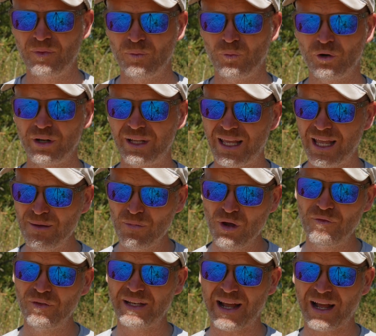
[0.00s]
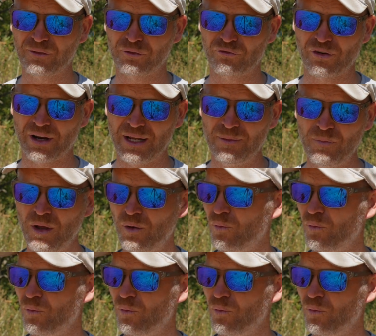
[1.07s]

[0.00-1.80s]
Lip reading: We're going to keep moving downstream.